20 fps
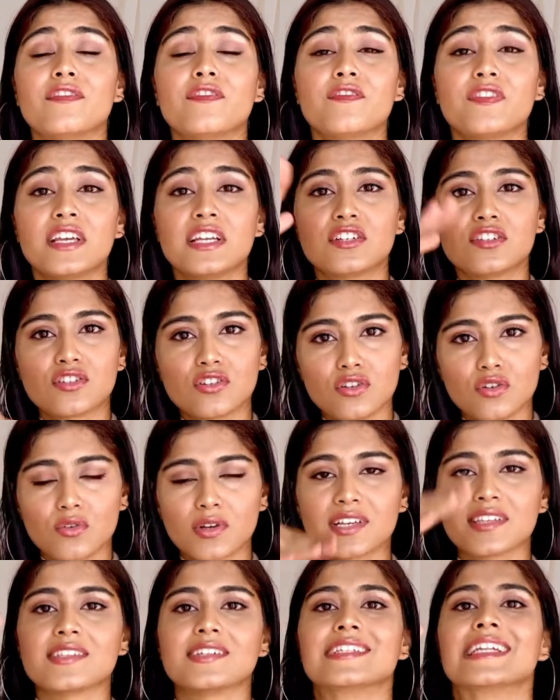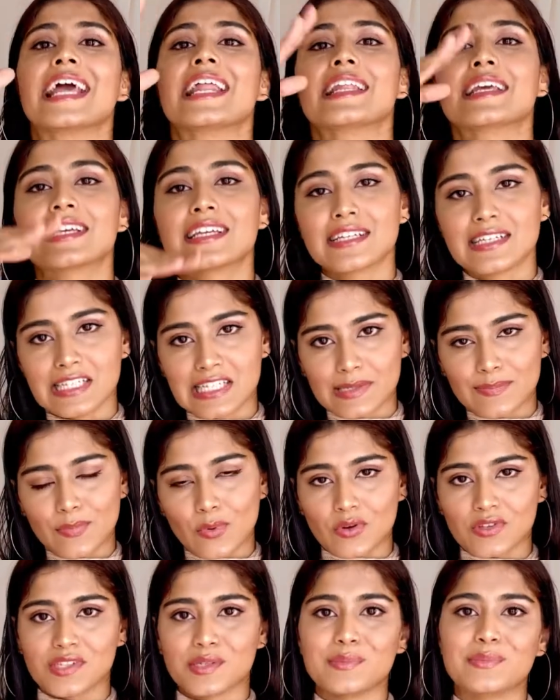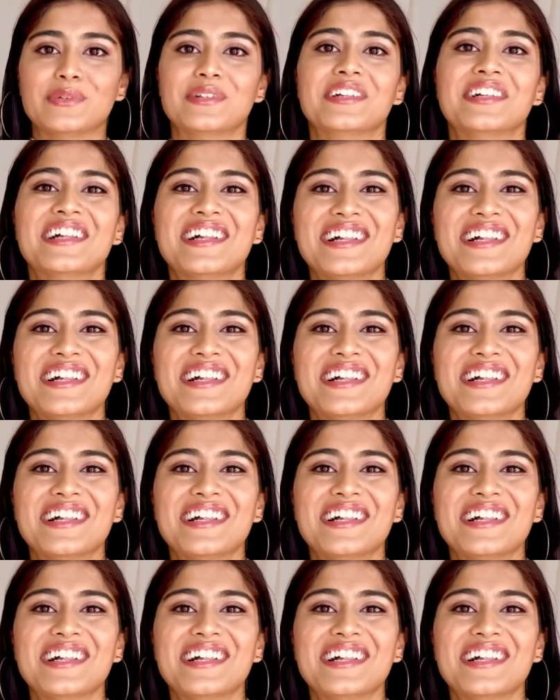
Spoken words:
feet to look as delicate as possible.